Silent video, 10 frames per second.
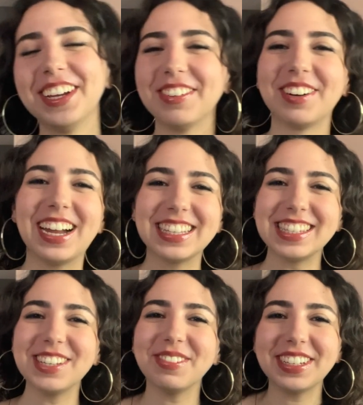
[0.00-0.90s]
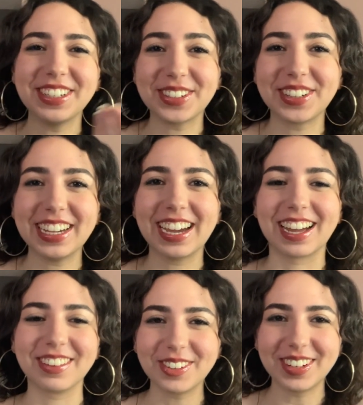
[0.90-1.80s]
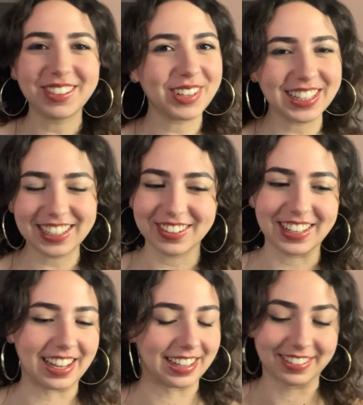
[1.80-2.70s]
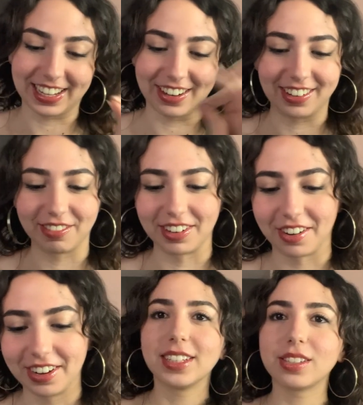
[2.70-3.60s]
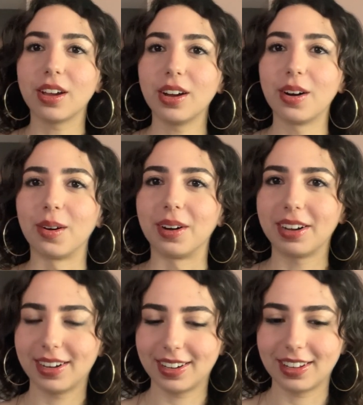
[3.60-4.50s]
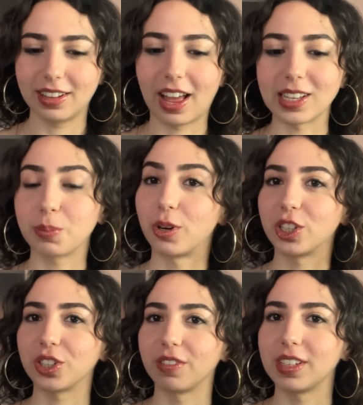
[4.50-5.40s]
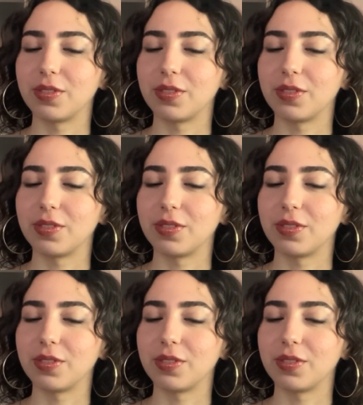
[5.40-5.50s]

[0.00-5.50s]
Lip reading: what? Even in Korea? What? I don't even know. So, last portion of this